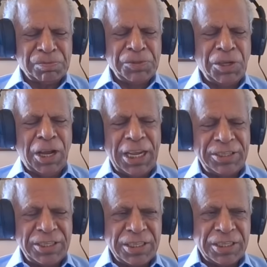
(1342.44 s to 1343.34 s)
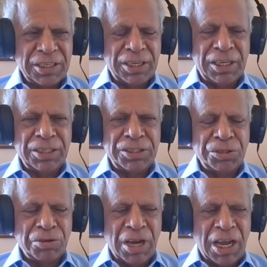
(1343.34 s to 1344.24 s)
No, I think
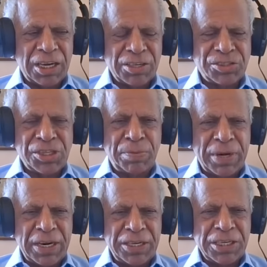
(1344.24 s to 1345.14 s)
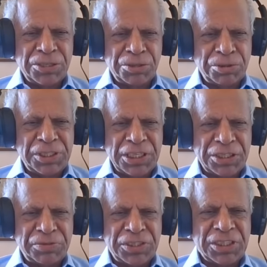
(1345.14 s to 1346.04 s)
you are separating two
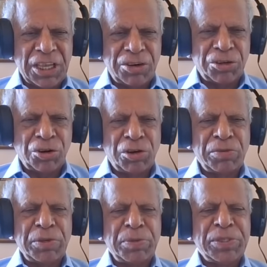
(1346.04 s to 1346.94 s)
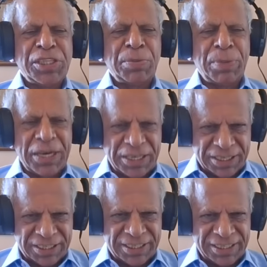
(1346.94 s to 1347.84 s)
things which cannot always be
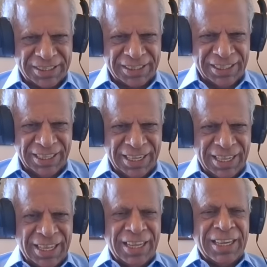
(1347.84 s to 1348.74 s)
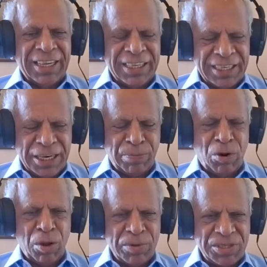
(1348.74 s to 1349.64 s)
separated.
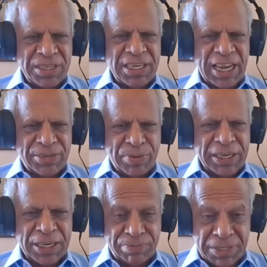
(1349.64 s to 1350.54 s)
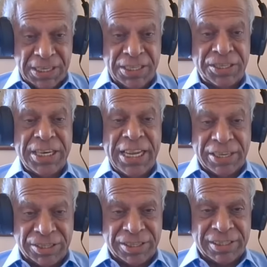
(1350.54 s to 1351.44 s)
Diplomacy has become these
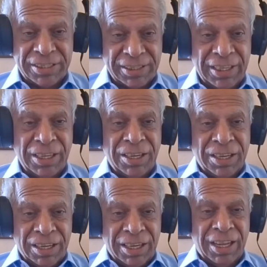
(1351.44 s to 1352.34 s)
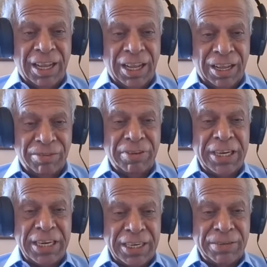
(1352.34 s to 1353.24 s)
days
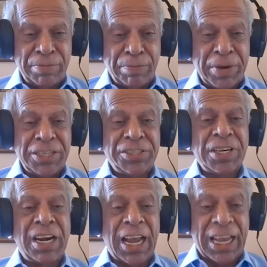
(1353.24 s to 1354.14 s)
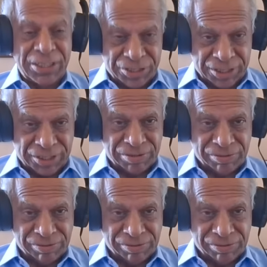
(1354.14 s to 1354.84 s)
very personalized.